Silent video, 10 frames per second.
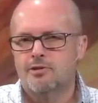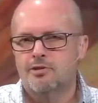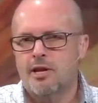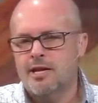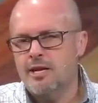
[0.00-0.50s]

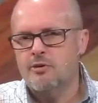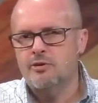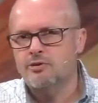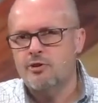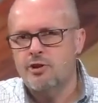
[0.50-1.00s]
John
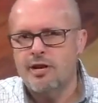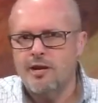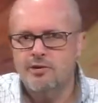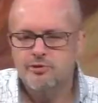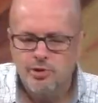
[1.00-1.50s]
Hinkle is
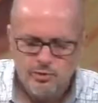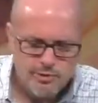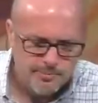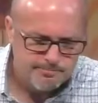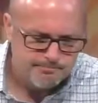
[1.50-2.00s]
39 years
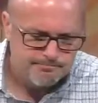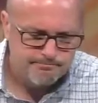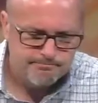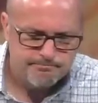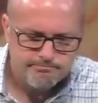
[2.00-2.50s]
old.
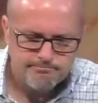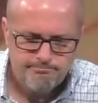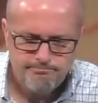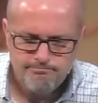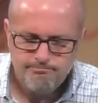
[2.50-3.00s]

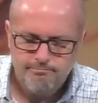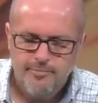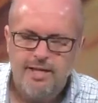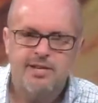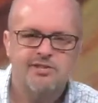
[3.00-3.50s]

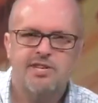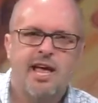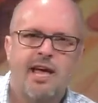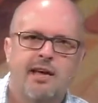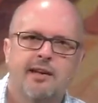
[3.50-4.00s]
He and his
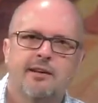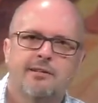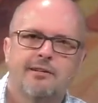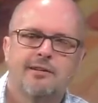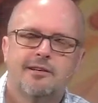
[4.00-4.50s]
dad,
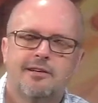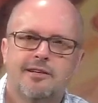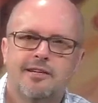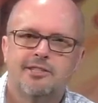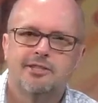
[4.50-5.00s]

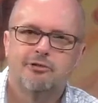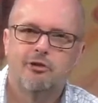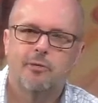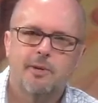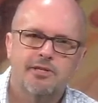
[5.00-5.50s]
as he
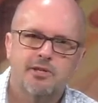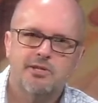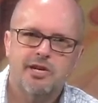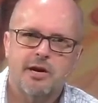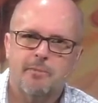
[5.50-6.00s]
grew up as a
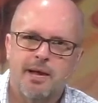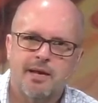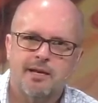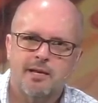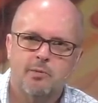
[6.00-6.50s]
young
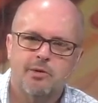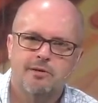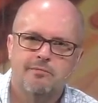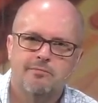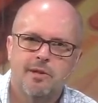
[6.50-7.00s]
man,
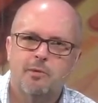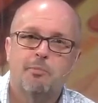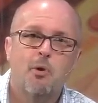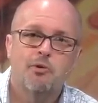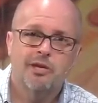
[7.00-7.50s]
they would
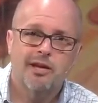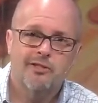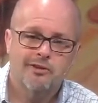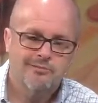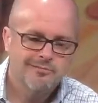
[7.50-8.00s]
bowl
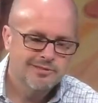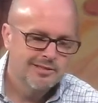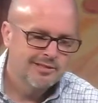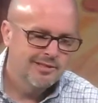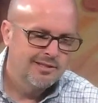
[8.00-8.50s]
together.
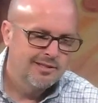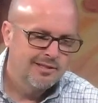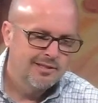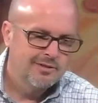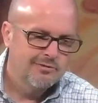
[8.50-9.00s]

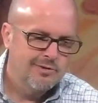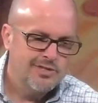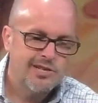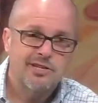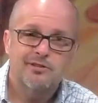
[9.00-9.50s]

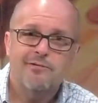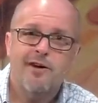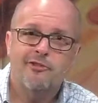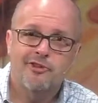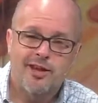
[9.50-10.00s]
Recently, his
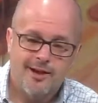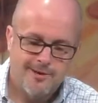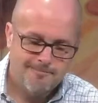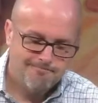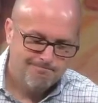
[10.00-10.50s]
father died.